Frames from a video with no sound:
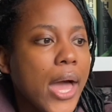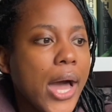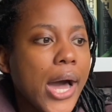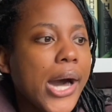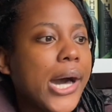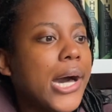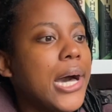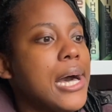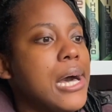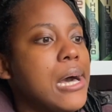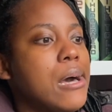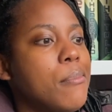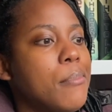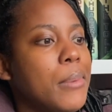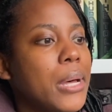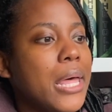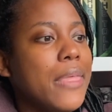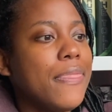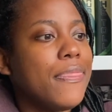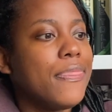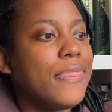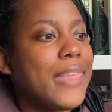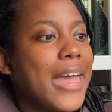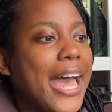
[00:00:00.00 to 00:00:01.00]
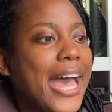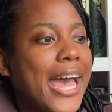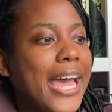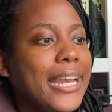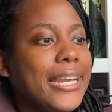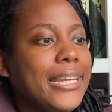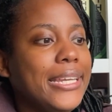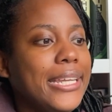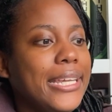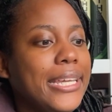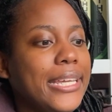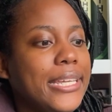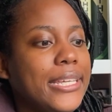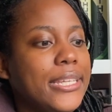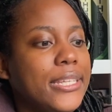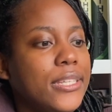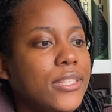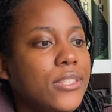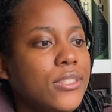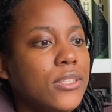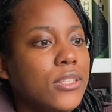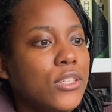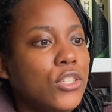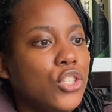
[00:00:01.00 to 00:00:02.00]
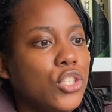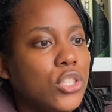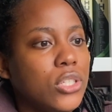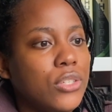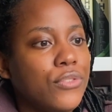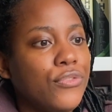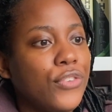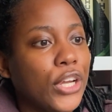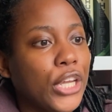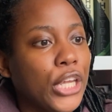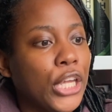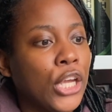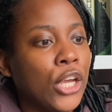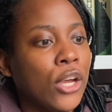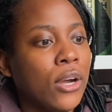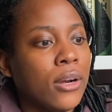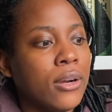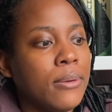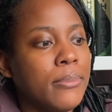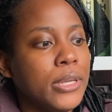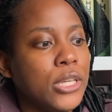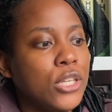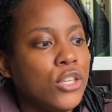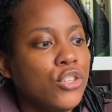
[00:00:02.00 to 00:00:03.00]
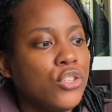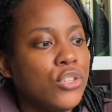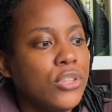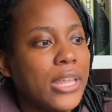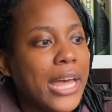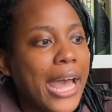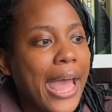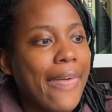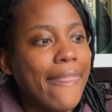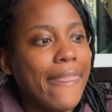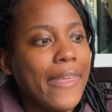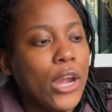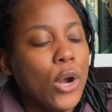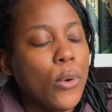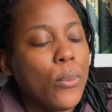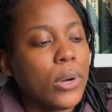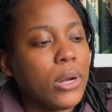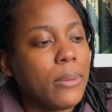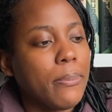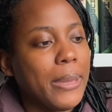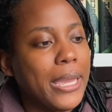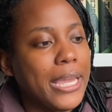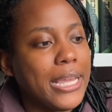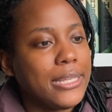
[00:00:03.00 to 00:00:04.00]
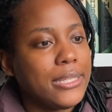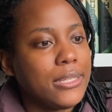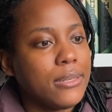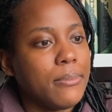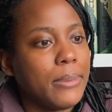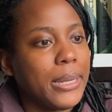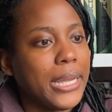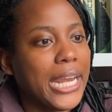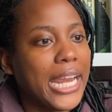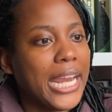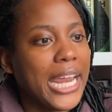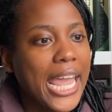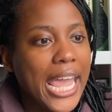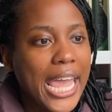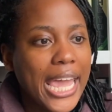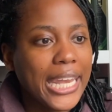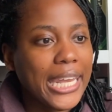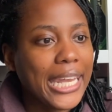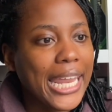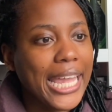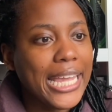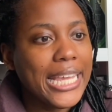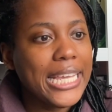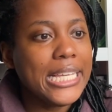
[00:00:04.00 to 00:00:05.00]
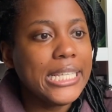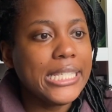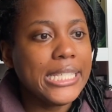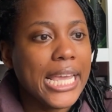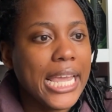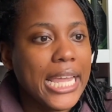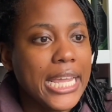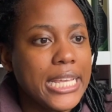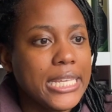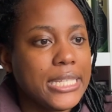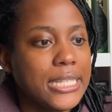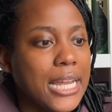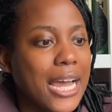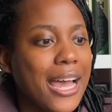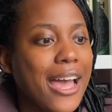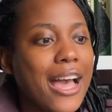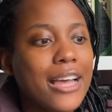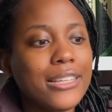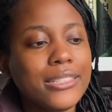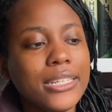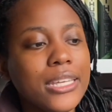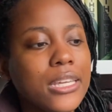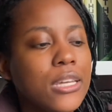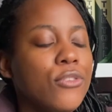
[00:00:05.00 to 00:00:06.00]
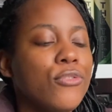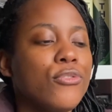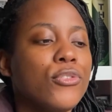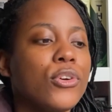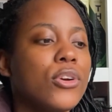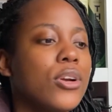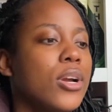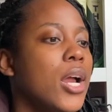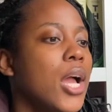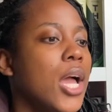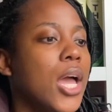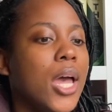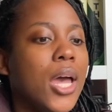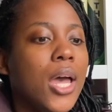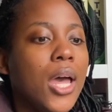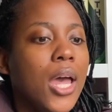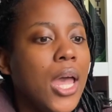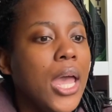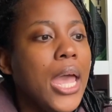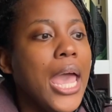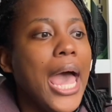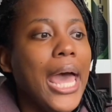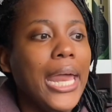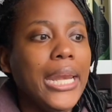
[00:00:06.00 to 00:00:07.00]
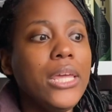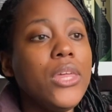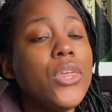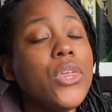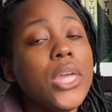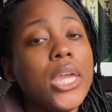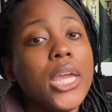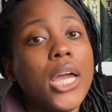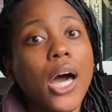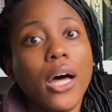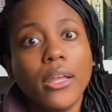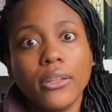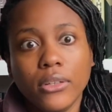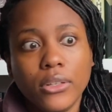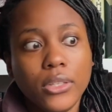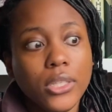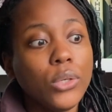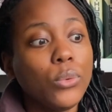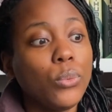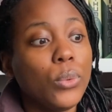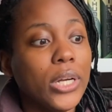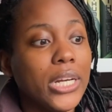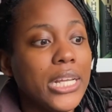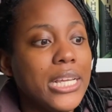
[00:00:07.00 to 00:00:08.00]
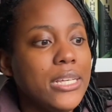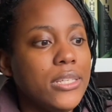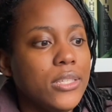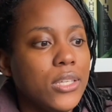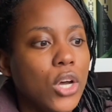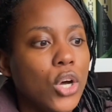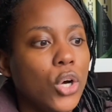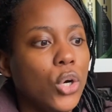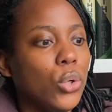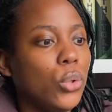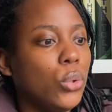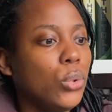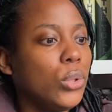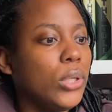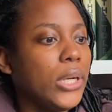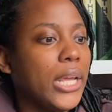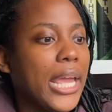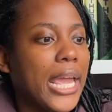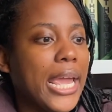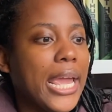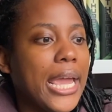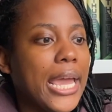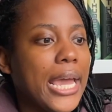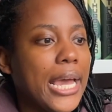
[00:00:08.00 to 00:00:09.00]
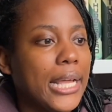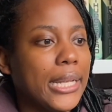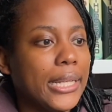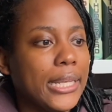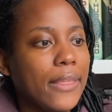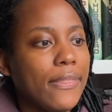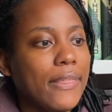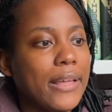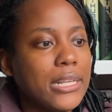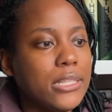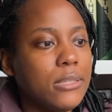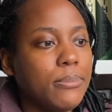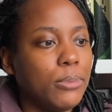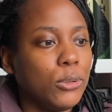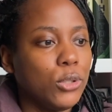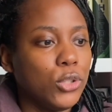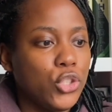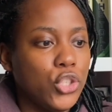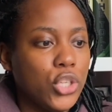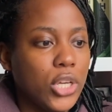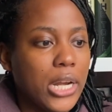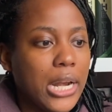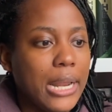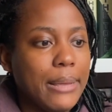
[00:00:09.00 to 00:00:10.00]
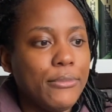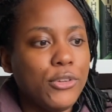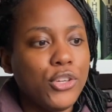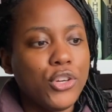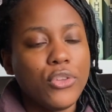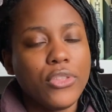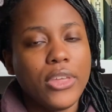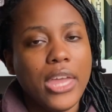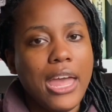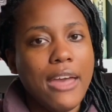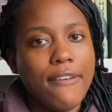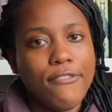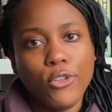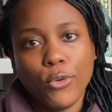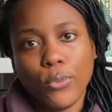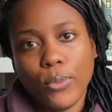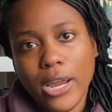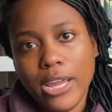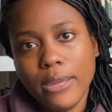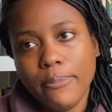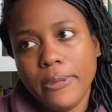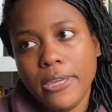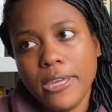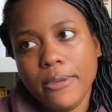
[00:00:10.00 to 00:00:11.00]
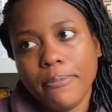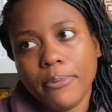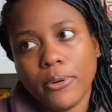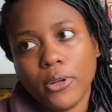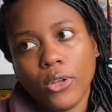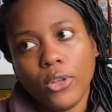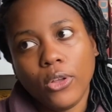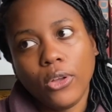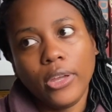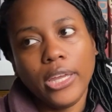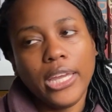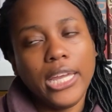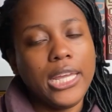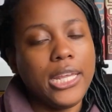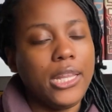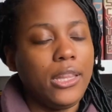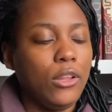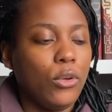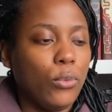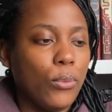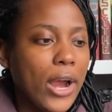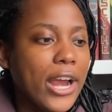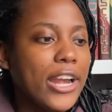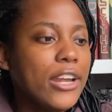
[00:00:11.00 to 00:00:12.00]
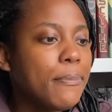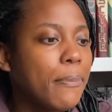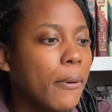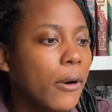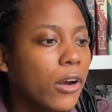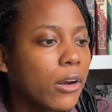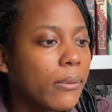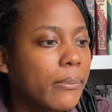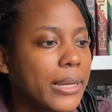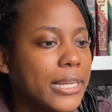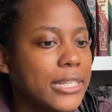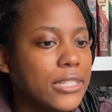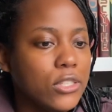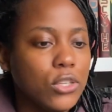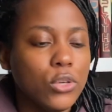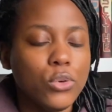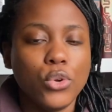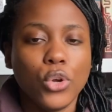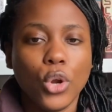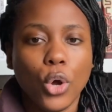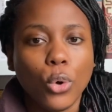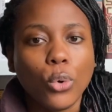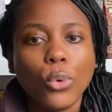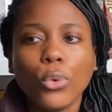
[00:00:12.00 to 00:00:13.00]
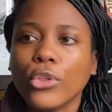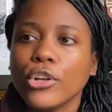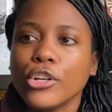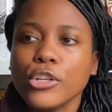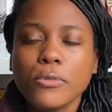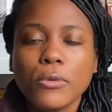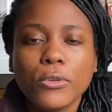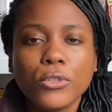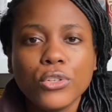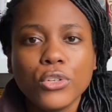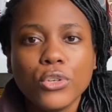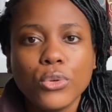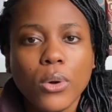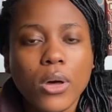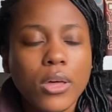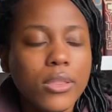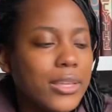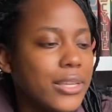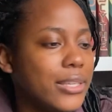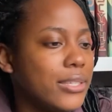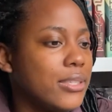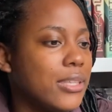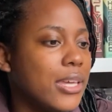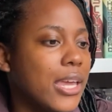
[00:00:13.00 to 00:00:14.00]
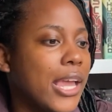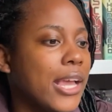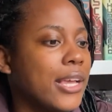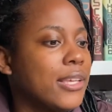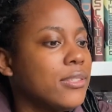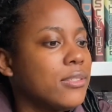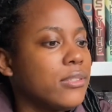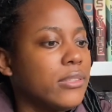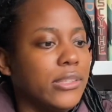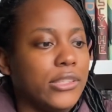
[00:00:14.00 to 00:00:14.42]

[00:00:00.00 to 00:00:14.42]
That is just fucking garbage that they don't want to pay somebody. And like he's saying, he's not asking for anything other than what he's owed, and that's bullshit. And I'm sure they have the right people in the right departments who know they're supposed to do all these things,